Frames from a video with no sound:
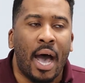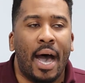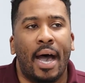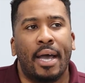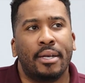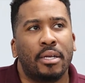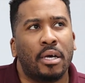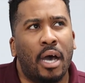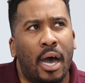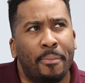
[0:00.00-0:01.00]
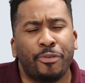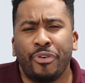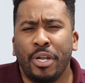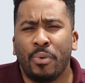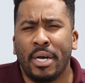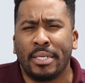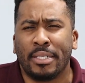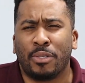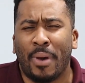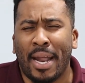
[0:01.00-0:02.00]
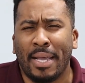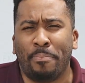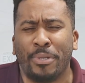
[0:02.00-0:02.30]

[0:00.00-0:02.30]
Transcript: And it really was when I